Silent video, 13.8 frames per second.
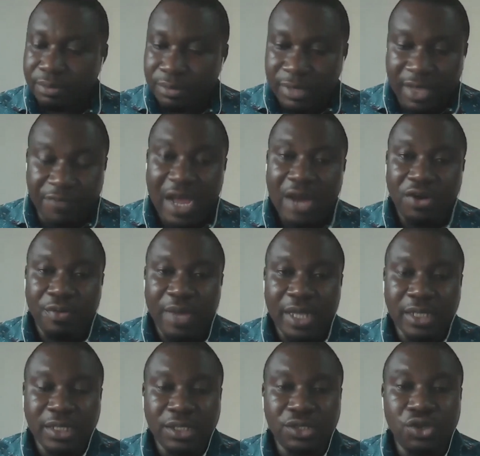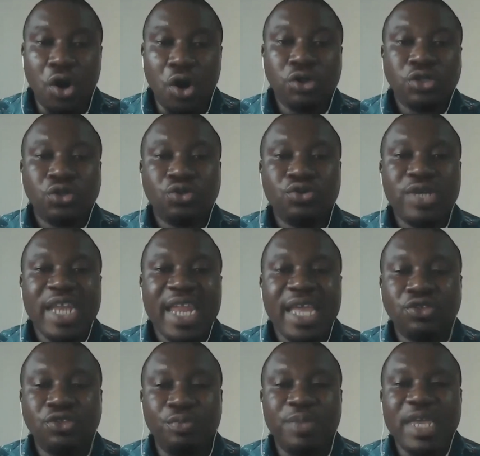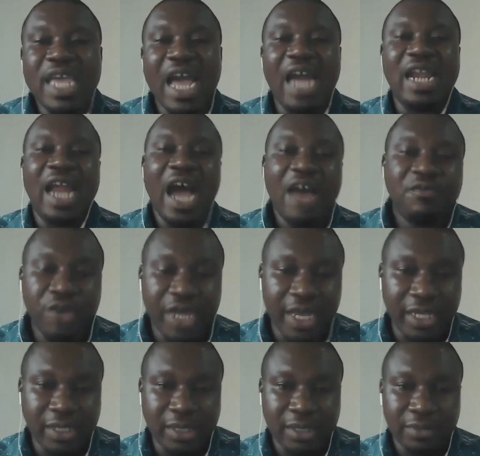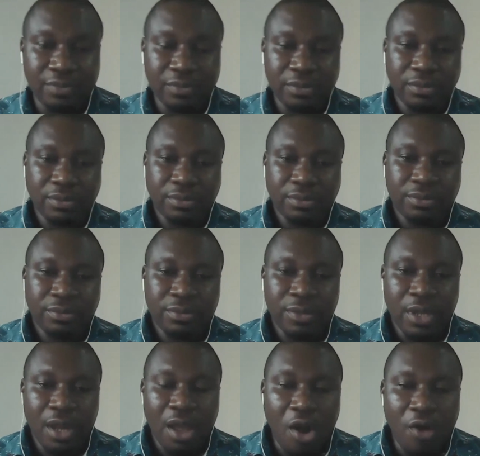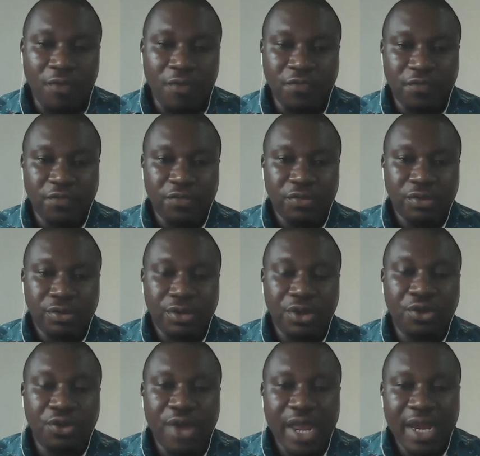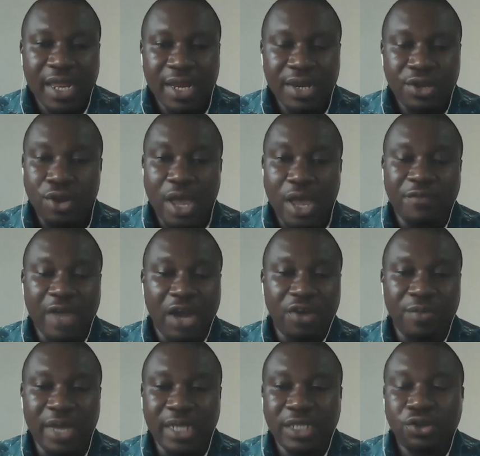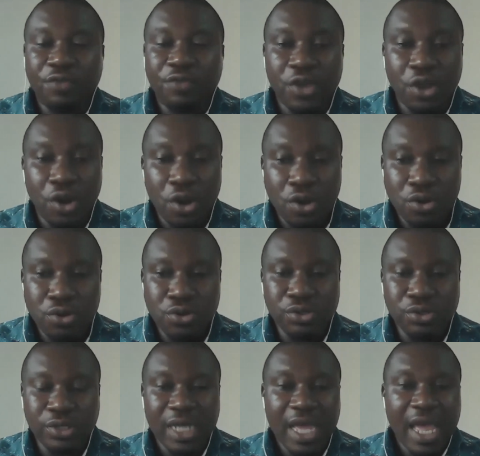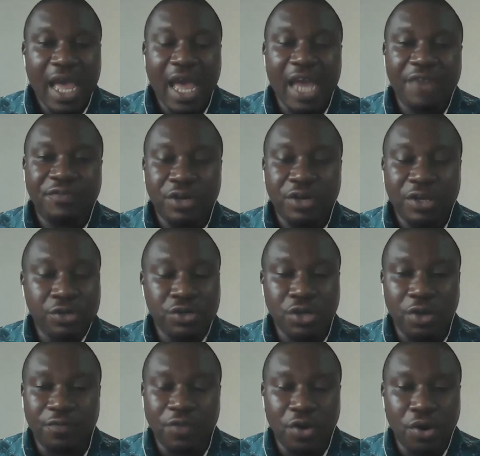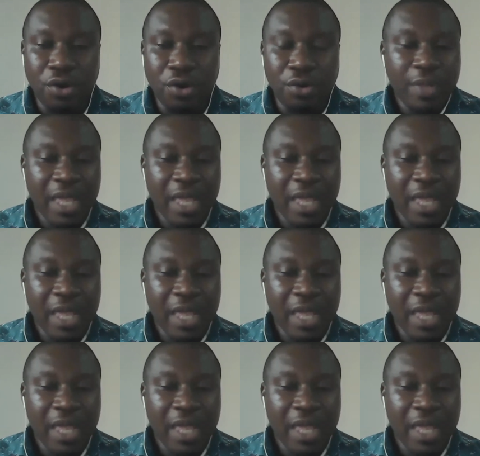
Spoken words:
environment, you also need to be an advocate of greening your environment. It's for your own good and for the good of all.